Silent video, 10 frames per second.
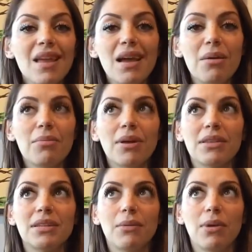by
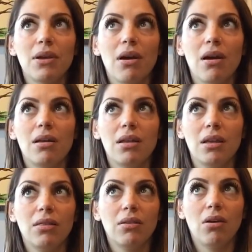the time I got in the